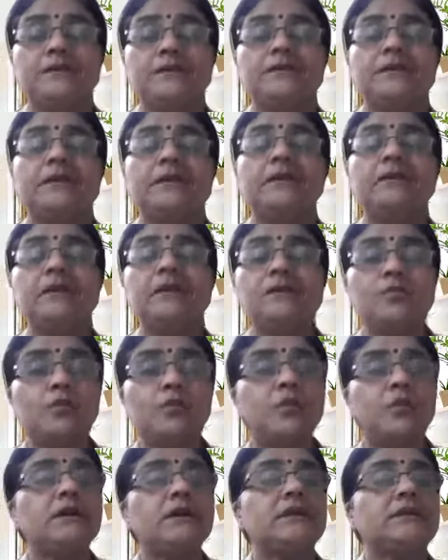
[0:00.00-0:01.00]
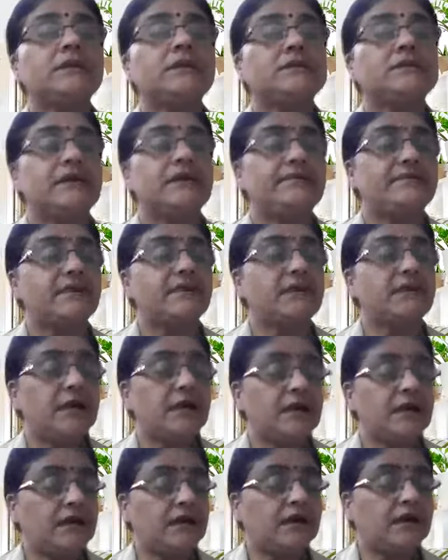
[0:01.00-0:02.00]
See, in the book, it is given
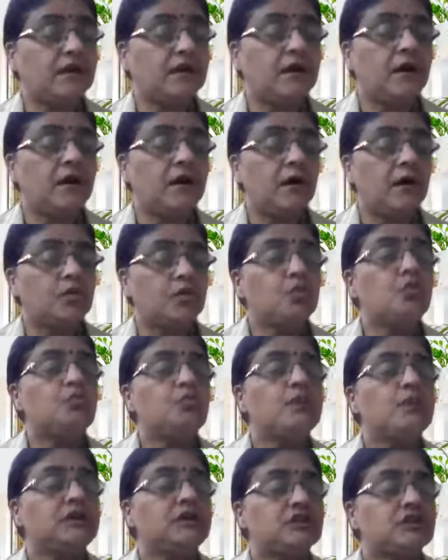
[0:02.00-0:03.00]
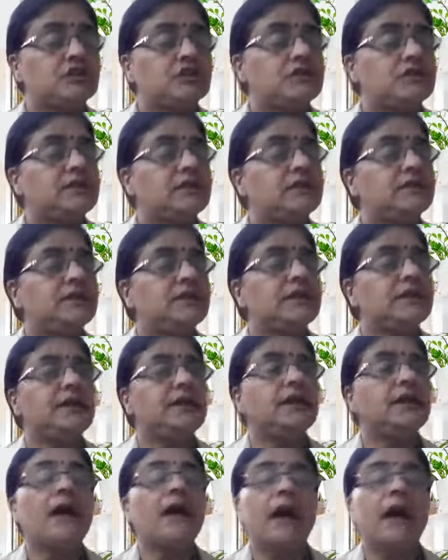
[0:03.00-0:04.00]
in too much
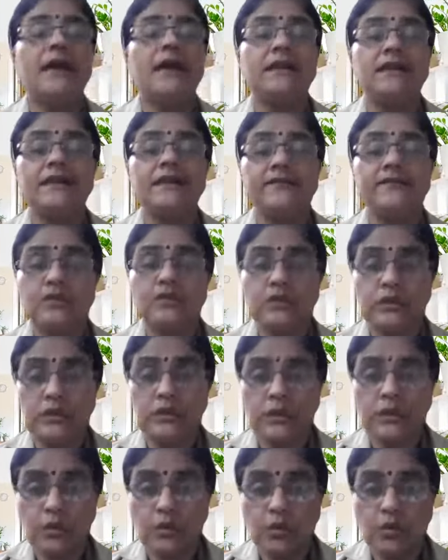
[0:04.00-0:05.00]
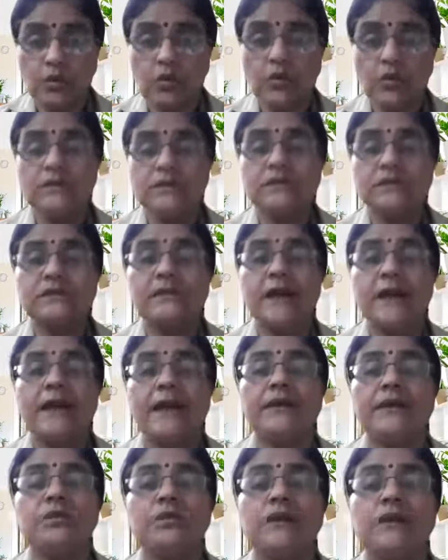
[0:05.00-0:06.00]
detail. I'll give you the notes
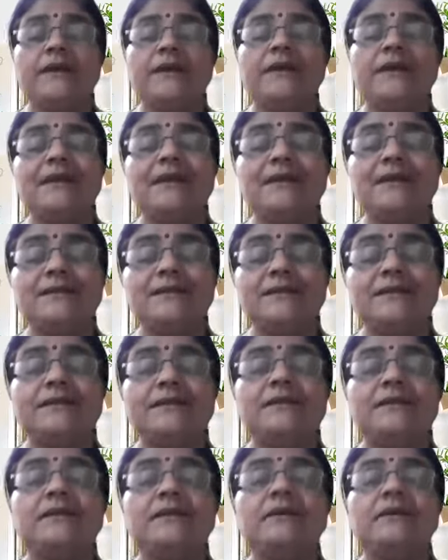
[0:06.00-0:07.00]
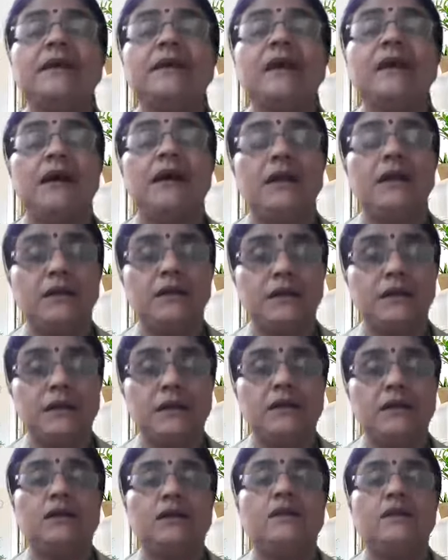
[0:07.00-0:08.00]
and you can easily
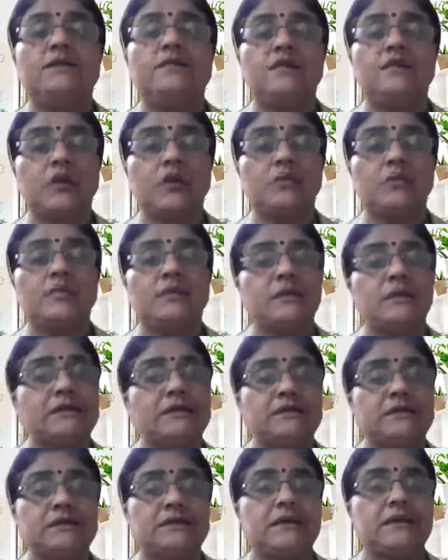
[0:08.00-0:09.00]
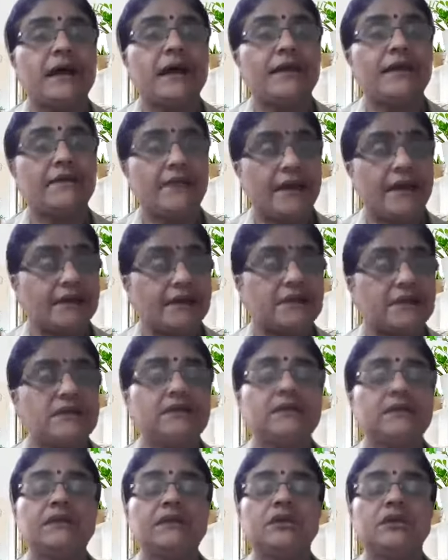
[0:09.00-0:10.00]
learn from this and write
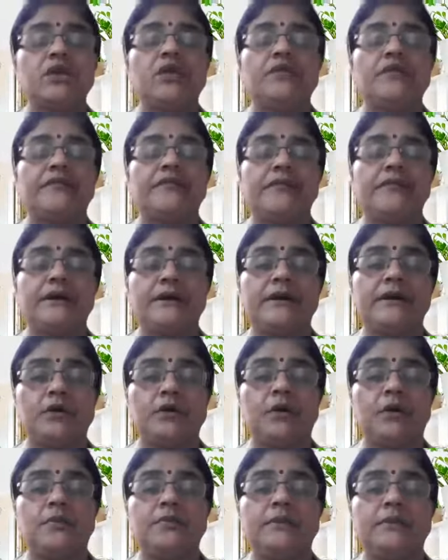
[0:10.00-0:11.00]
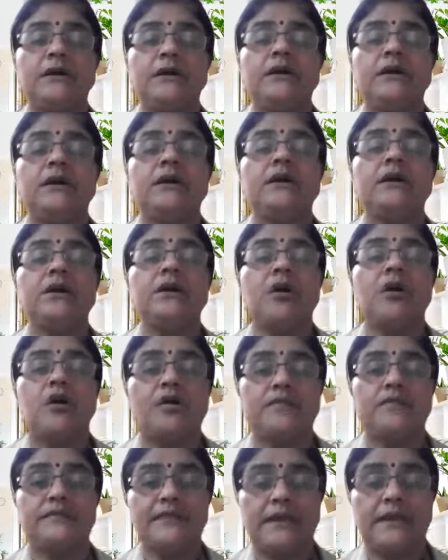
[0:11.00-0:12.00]
it in your fair copy
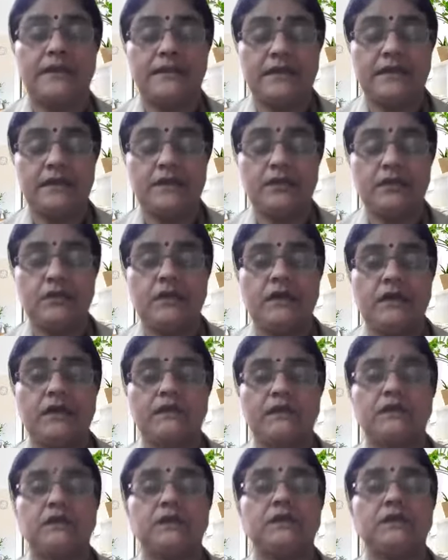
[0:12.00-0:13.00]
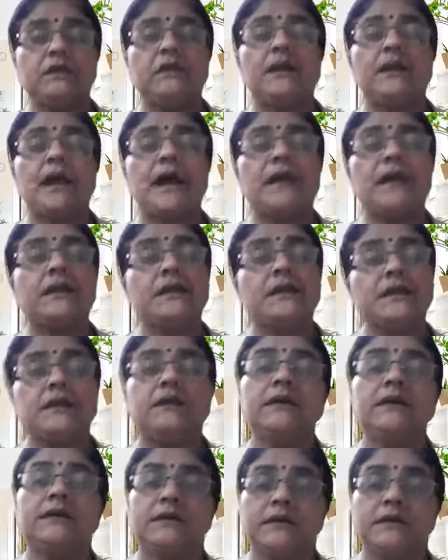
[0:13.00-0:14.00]
of health education and
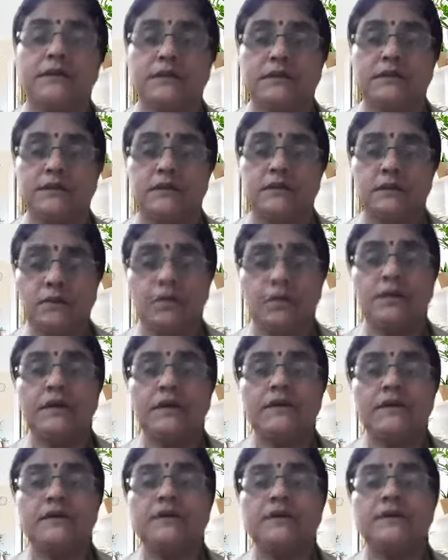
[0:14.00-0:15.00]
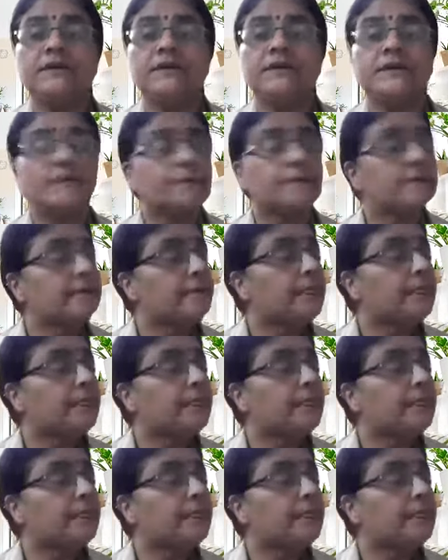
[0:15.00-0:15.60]
learn it. Okay, children?